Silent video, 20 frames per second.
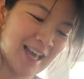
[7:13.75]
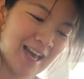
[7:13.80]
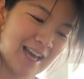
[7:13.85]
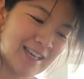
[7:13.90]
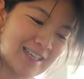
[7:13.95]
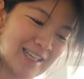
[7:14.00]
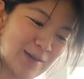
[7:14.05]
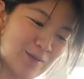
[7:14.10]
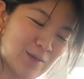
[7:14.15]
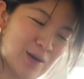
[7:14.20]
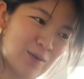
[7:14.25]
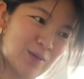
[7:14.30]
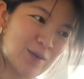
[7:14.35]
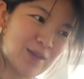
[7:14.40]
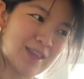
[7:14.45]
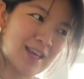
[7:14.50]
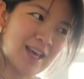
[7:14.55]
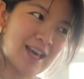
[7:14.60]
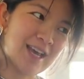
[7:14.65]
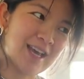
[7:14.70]
I sent one
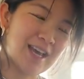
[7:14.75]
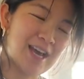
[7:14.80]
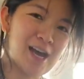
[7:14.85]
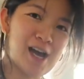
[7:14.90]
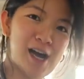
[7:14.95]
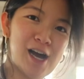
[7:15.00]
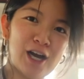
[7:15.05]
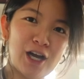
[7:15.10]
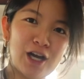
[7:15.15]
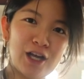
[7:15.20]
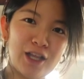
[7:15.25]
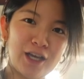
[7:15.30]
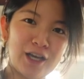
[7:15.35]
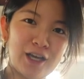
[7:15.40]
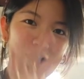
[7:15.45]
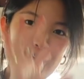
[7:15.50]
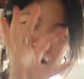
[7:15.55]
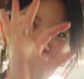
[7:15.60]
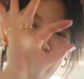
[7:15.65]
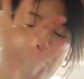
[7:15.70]
with like like
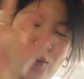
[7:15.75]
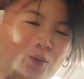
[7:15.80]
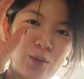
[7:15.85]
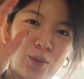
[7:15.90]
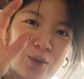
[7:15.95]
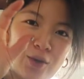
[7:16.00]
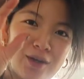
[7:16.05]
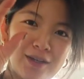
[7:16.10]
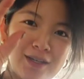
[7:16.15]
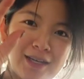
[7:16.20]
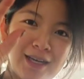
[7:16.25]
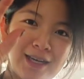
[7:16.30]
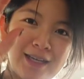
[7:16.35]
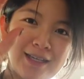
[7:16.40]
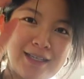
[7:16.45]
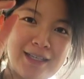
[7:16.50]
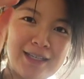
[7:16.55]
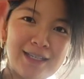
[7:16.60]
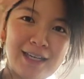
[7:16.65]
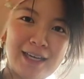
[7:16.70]
a gold
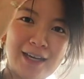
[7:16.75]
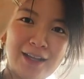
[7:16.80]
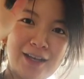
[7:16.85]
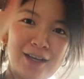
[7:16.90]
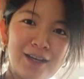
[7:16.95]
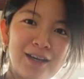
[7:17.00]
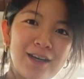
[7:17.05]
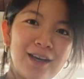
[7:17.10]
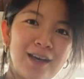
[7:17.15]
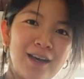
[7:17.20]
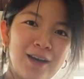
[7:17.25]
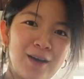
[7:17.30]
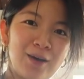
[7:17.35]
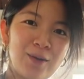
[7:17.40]
detailing,